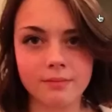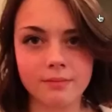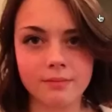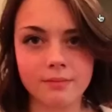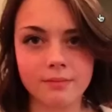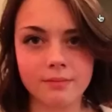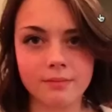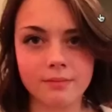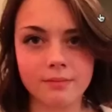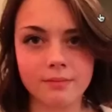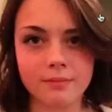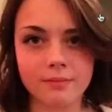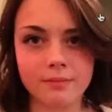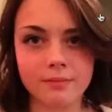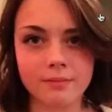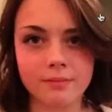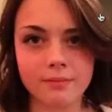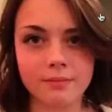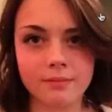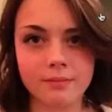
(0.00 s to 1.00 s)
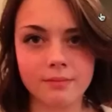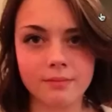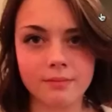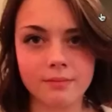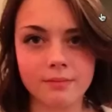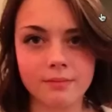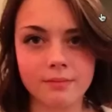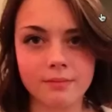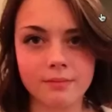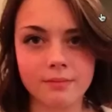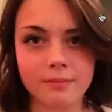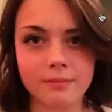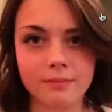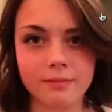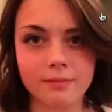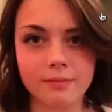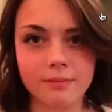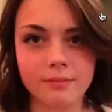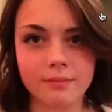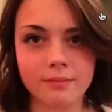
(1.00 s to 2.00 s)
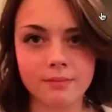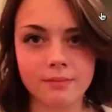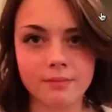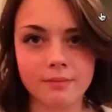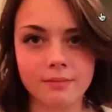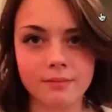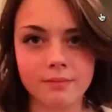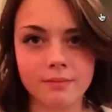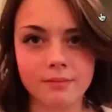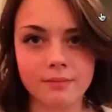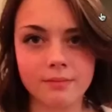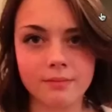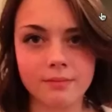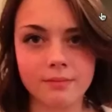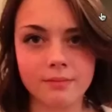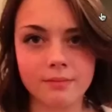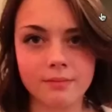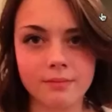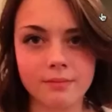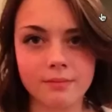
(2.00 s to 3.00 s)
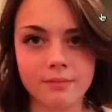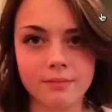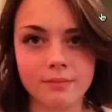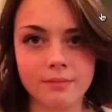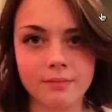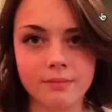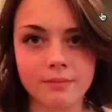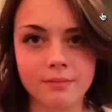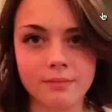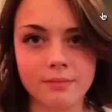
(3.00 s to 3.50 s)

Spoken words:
This person isn't speaking.